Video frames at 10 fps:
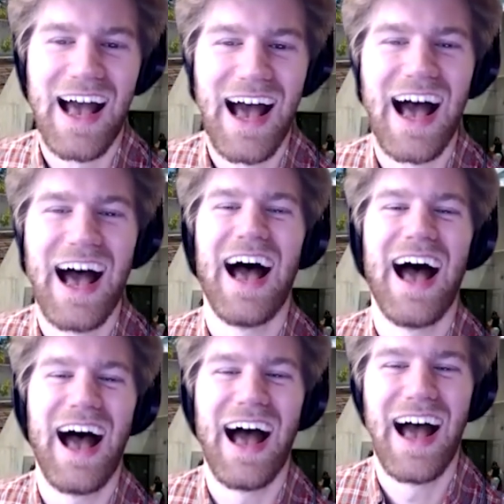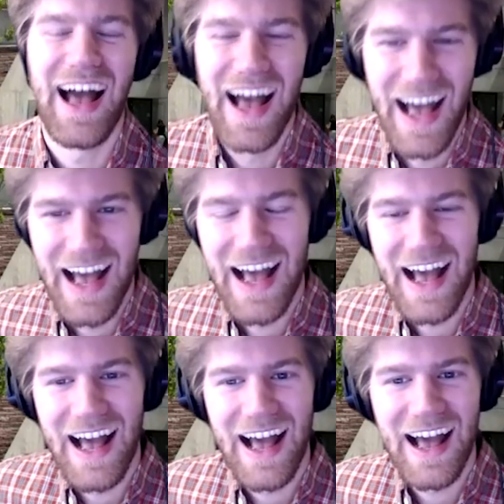
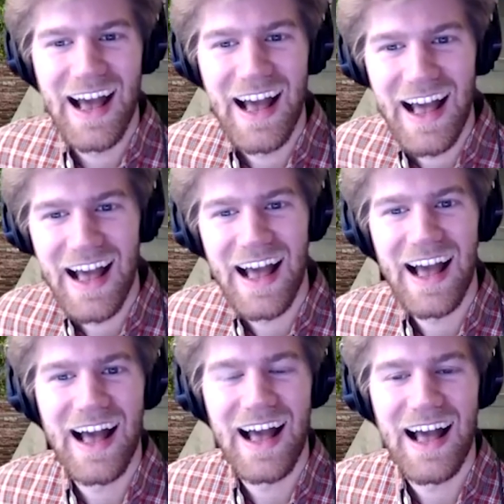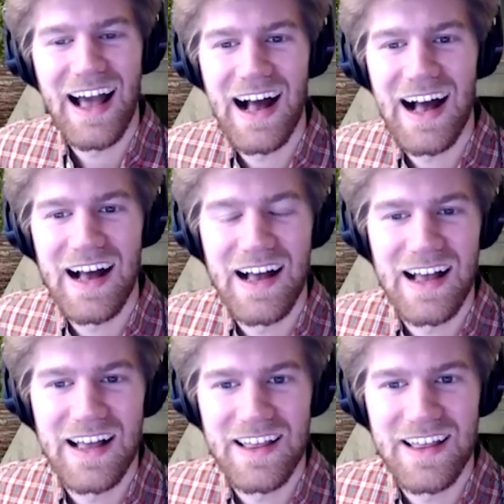
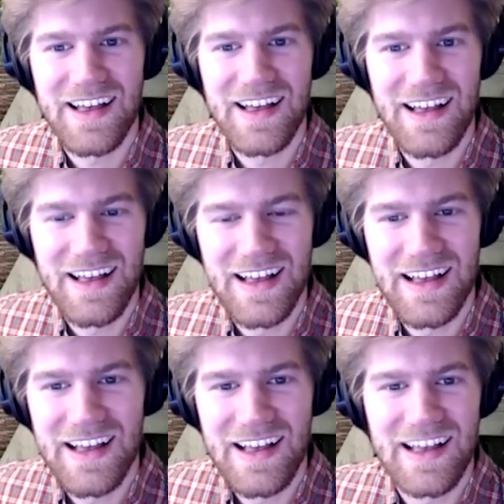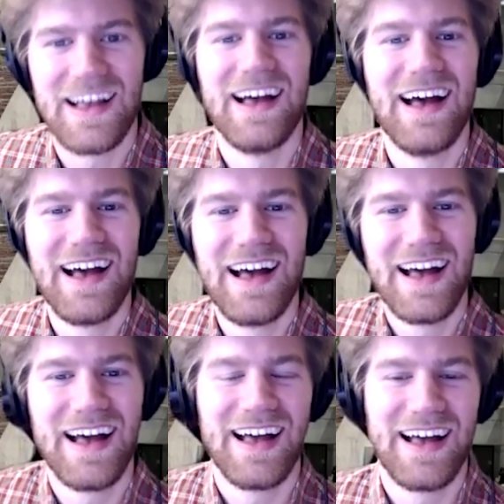
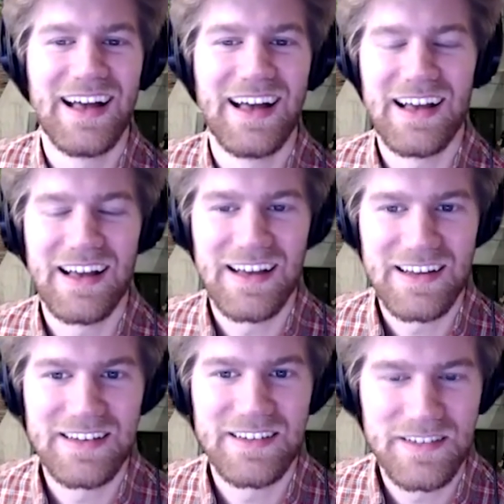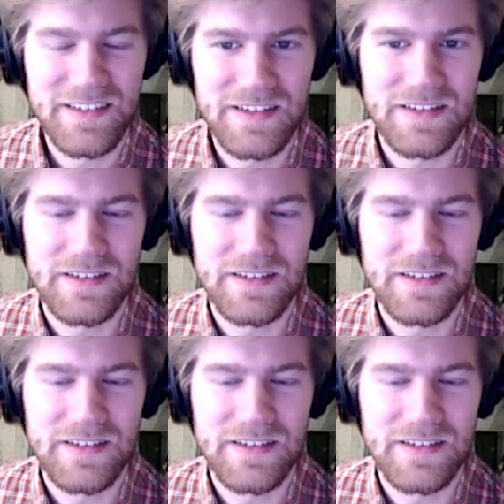This person isn't speaking.